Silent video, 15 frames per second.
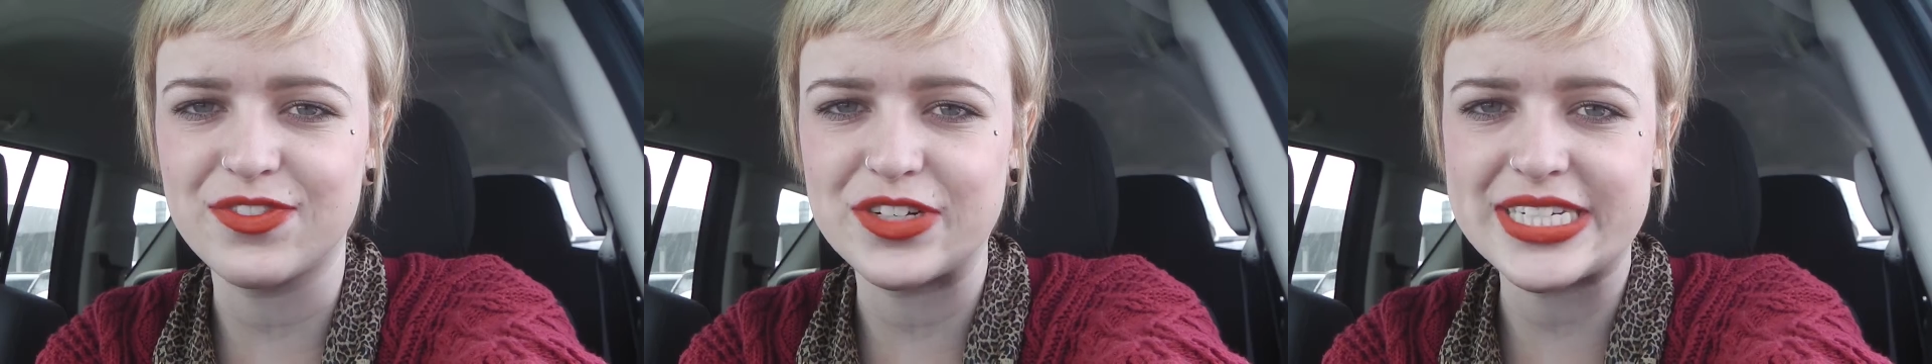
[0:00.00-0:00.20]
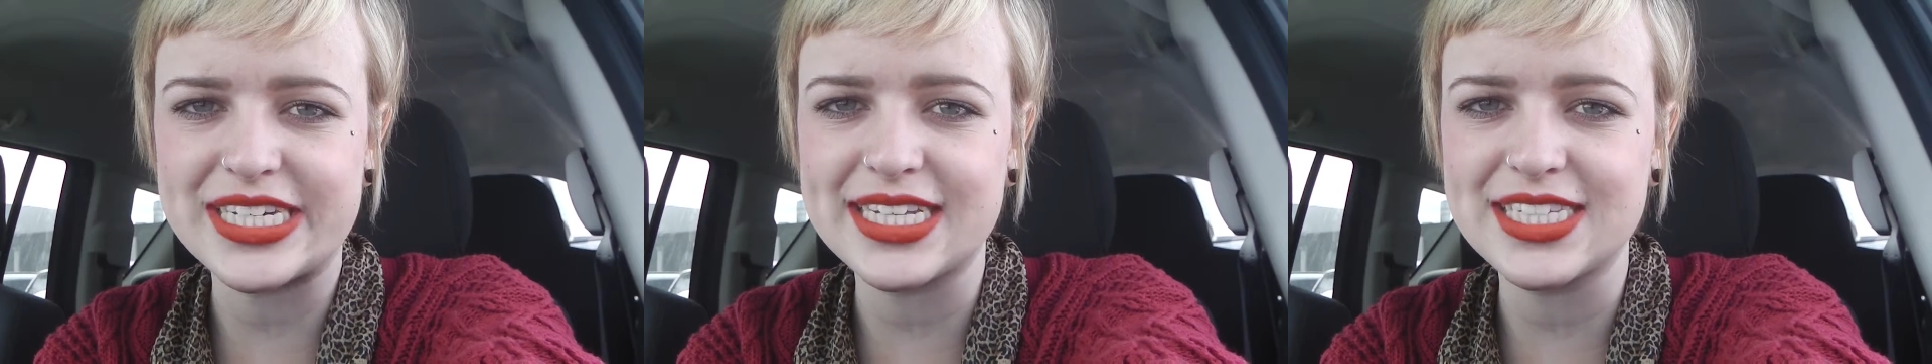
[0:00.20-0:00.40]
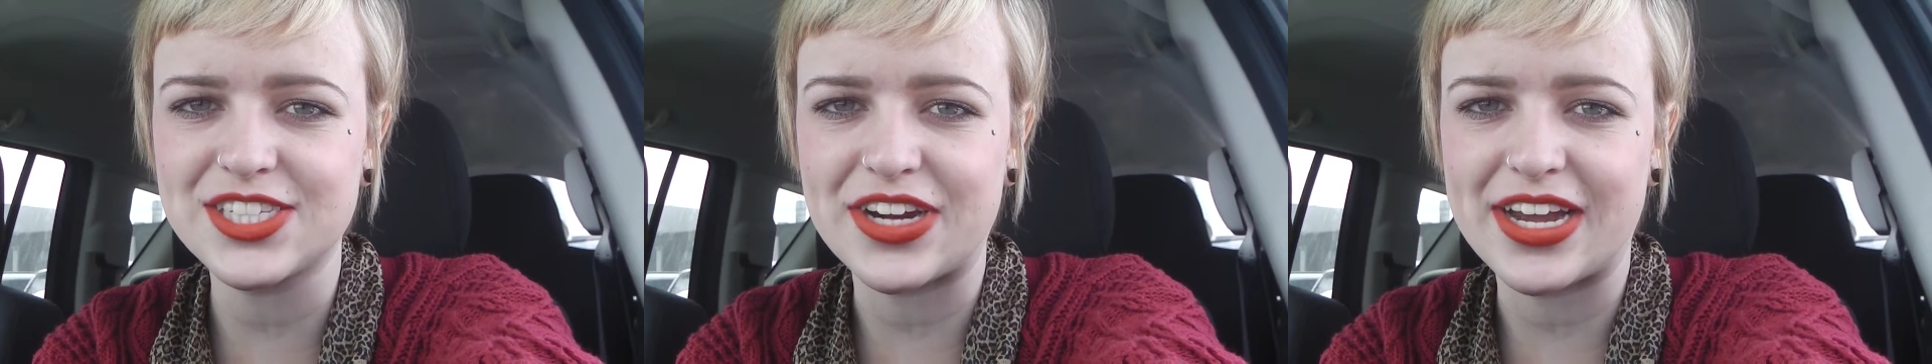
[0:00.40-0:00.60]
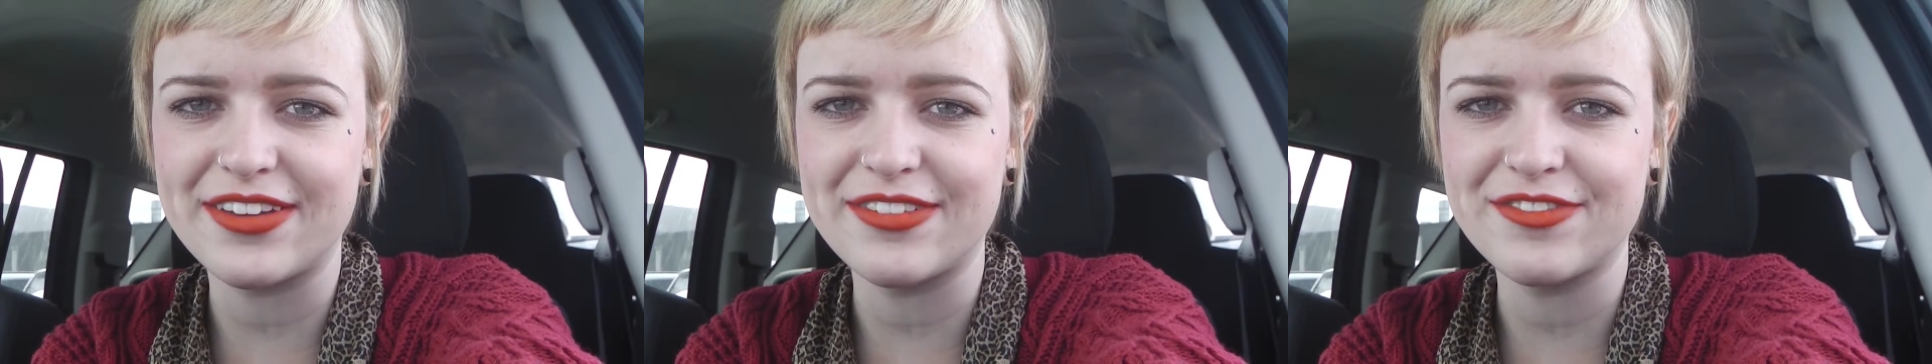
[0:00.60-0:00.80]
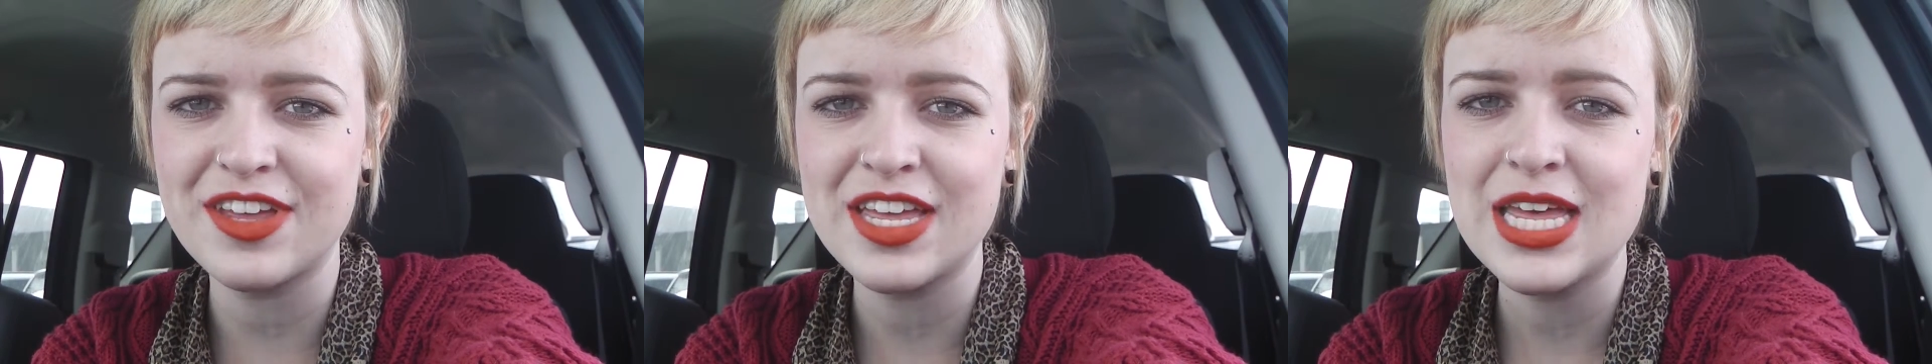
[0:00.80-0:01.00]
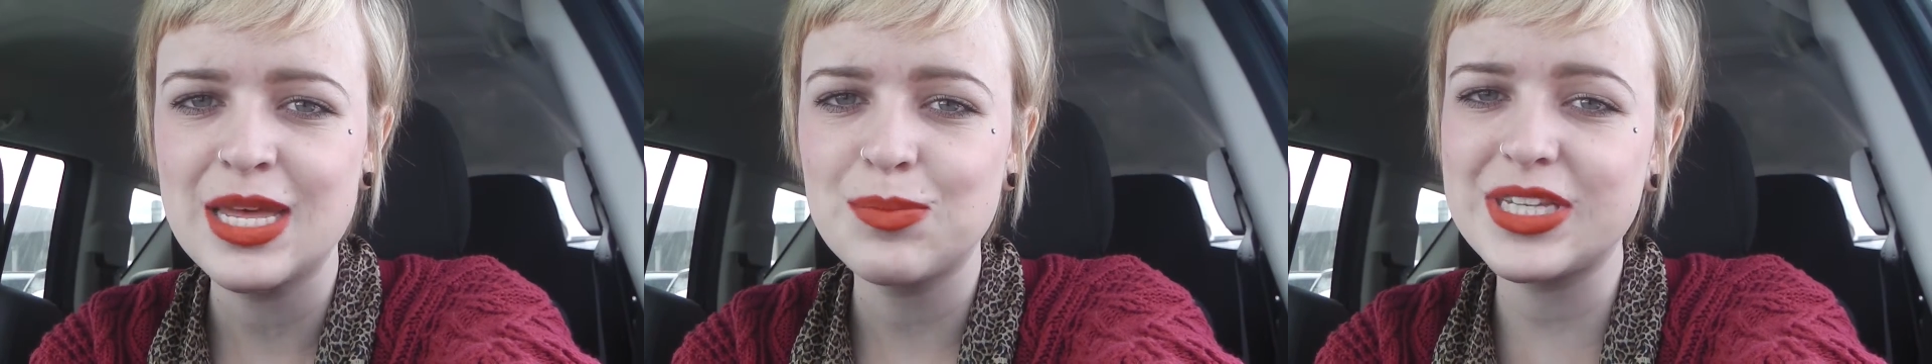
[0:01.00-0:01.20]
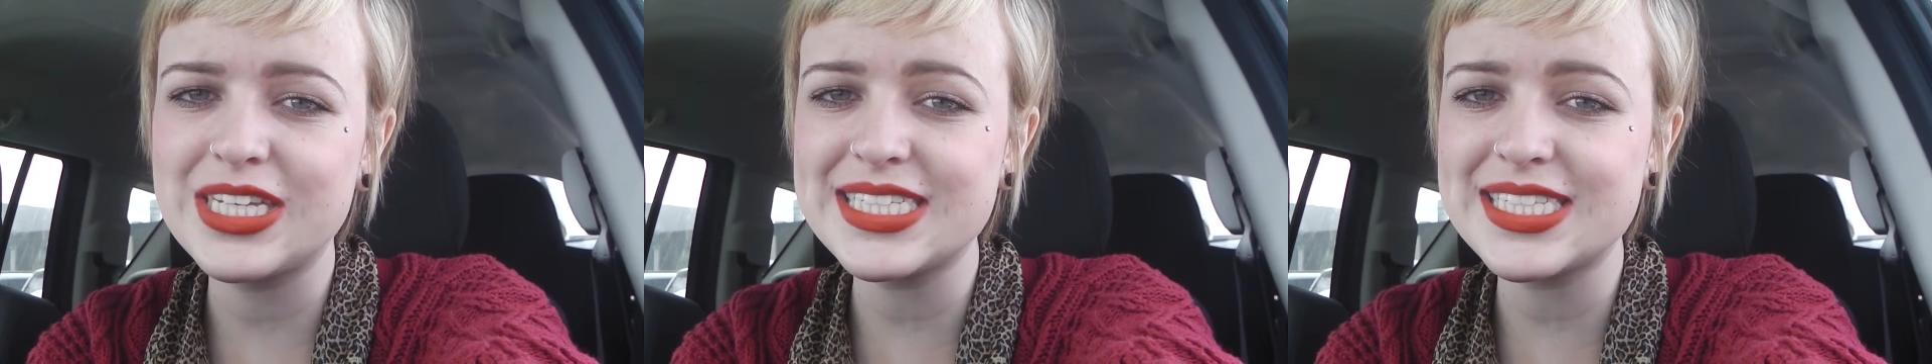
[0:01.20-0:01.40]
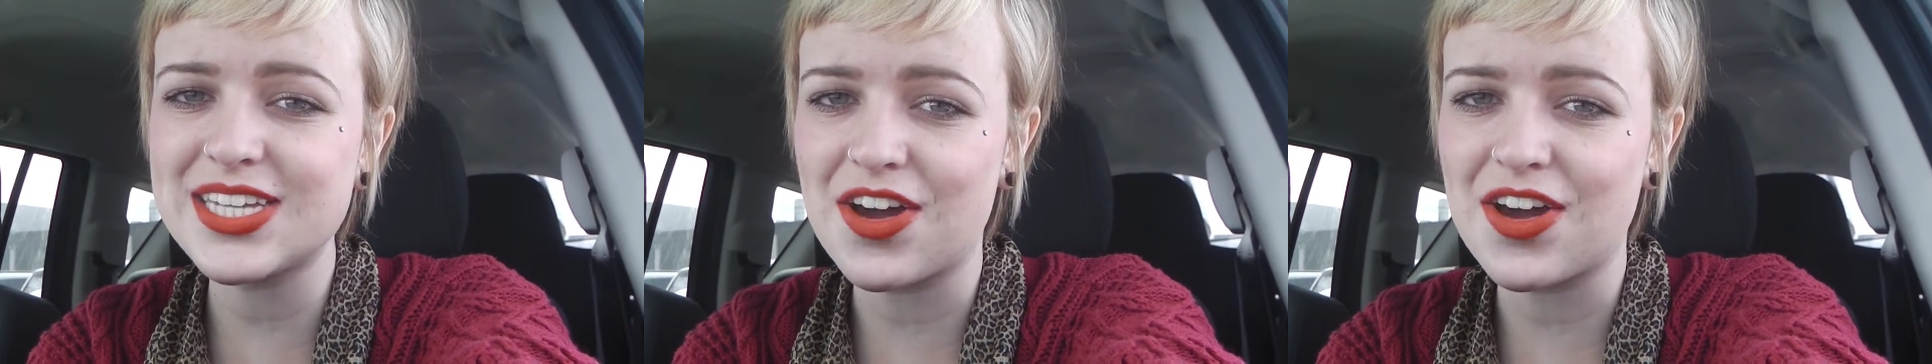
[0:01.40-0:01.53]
for a test drive, please